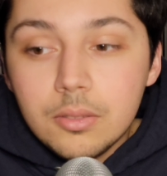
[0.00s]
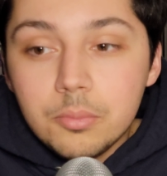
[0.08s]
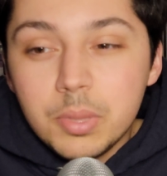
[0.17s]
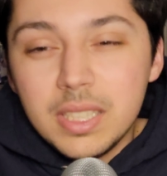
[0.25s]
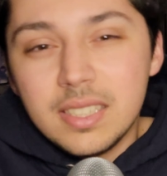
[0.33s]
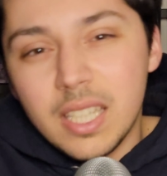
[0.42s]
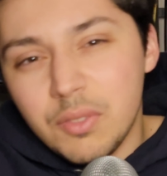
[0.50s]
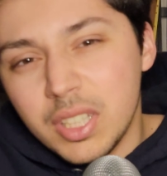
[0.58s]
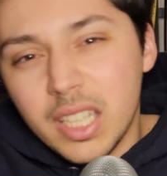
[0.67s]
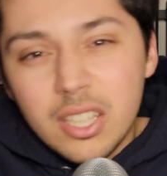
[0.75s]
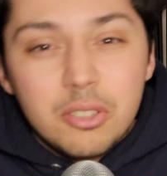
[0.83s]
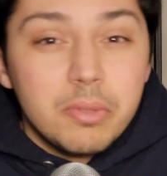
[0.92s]
But he's giving
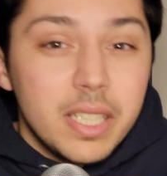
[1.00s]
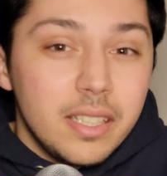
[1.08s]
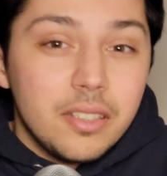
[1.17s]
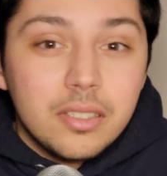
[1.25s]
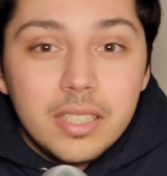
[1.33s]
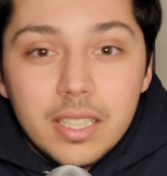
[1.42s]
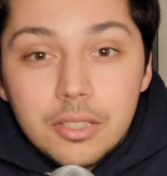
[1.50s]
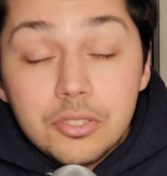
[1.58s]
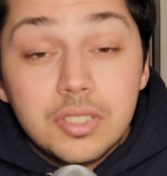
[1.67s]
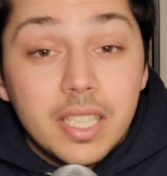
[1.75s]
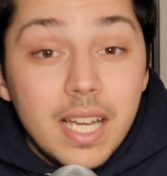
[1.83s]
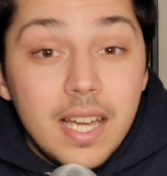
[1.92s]
like 3-year
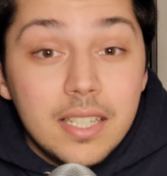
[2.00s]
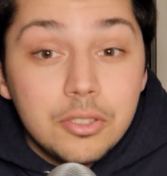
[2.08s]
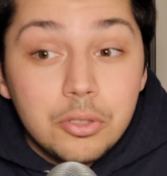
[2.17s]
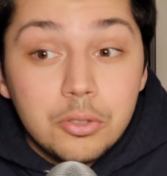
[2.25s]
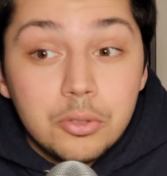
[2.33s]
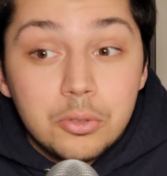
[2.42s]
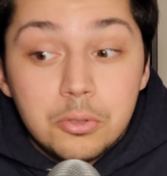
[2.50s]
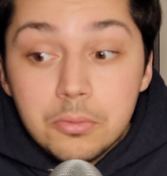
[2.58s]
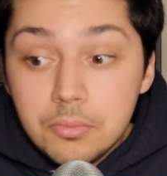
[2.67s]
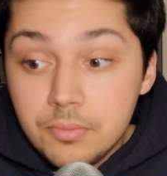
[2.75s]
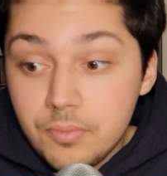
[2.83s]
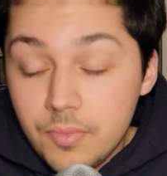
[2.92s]
deals to guys
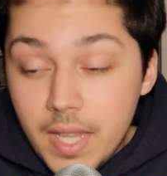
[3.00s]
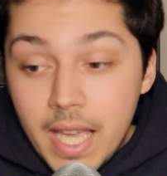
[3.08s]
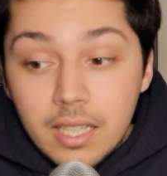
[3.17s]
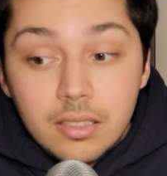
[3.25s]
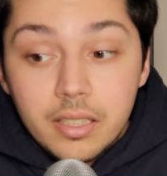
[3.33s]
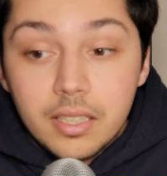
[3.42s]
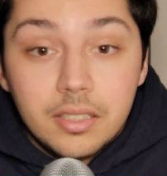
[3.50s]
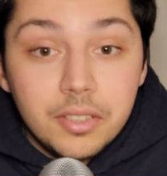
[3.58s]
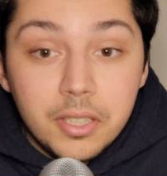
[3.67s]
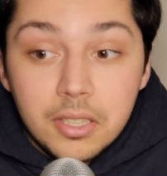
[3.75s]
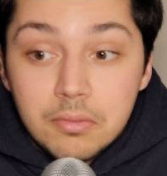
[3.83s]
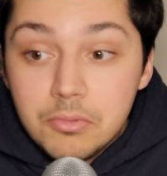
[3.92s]
who
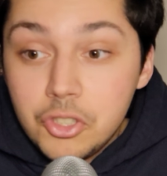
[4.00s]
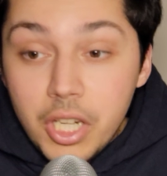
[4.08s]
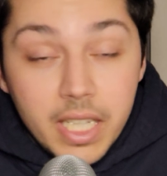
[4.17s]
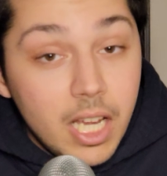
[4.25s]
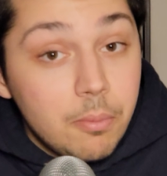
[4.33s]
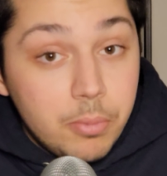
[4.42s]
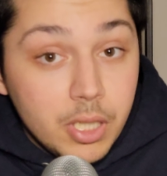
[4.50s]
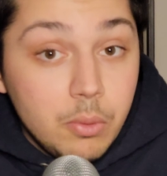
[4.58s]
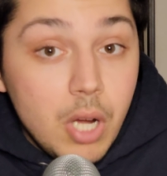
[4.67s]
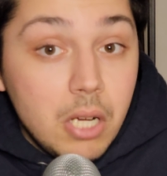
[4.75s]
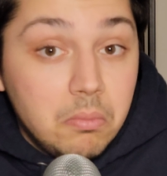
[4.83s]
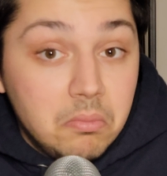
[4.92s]
analytically check out pretty
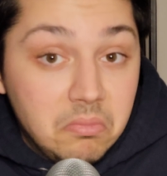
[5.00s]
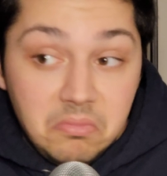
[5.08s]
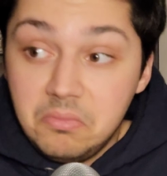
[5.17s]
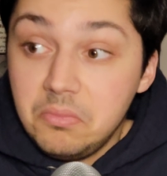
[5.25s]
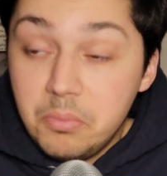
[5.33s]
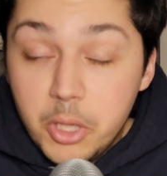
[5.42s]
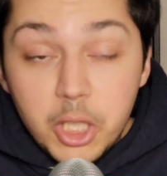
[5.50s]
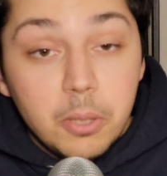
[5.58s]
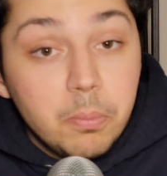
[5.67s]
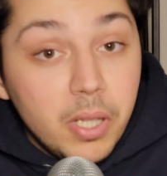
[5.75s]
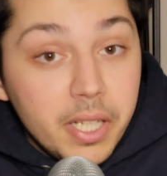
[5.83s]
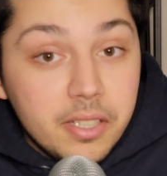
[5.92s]
well. Pretty
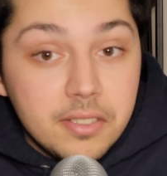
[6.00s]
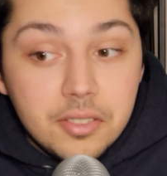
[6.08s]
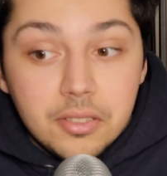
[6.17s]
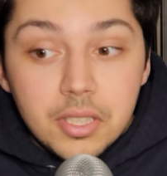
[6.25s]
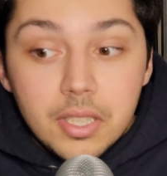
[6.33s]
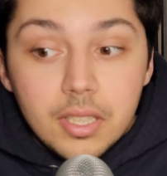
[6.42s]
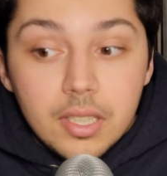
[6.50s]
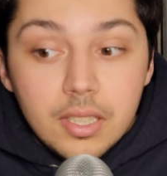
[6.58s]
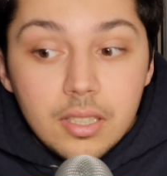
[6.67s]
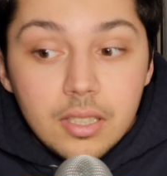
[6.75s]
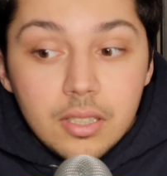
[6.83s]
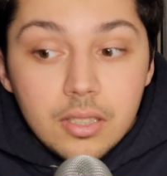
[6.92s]
good players.
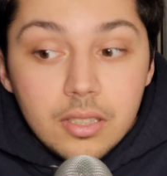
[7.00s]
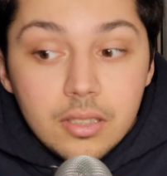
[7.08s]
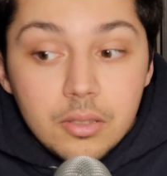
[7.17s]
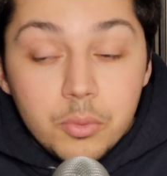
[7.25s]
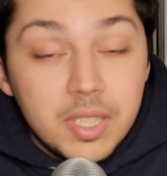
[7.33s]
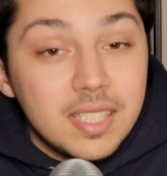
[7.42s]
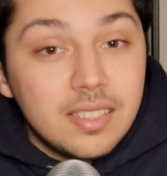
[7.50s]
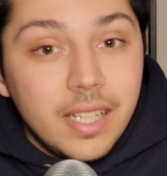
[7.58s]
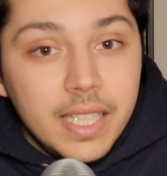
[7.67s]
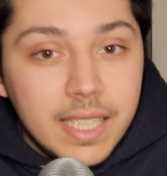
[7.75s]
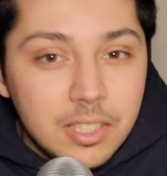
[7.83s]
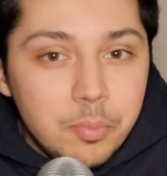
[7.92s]
When the
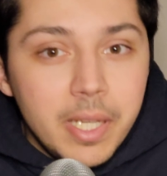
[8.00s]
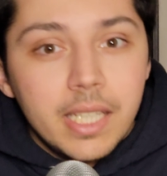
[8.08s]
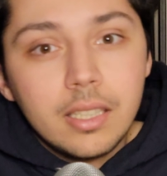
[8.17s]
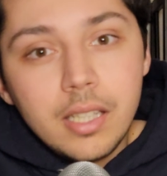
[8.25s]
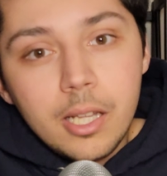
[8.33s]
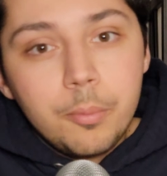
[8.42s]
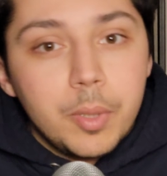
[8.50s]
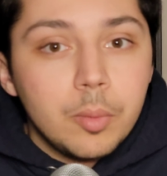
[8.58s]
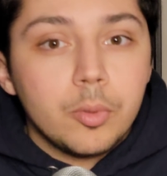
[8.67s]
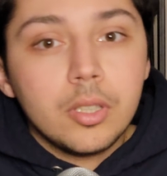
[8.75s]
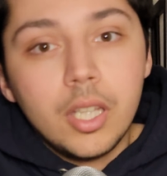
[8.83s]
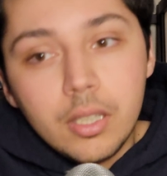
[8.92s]
signing is made, a lot of
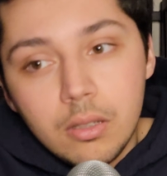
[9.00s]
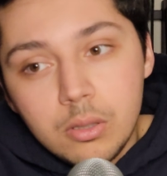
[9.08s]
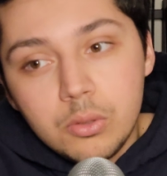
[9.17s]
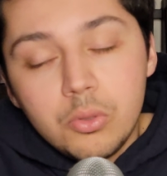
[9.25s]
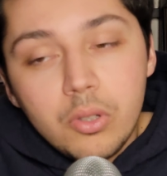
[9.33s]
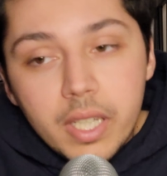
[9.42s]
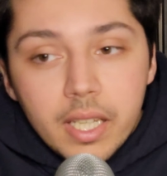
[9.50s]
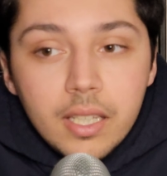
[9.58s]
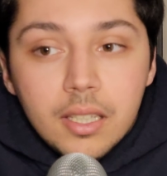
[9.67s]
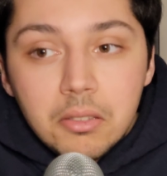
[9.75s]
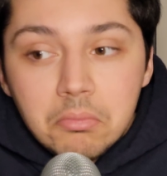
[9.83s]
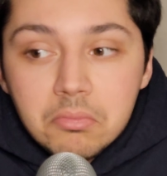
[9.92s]
people are like, oh,
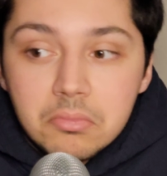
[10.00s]
okay,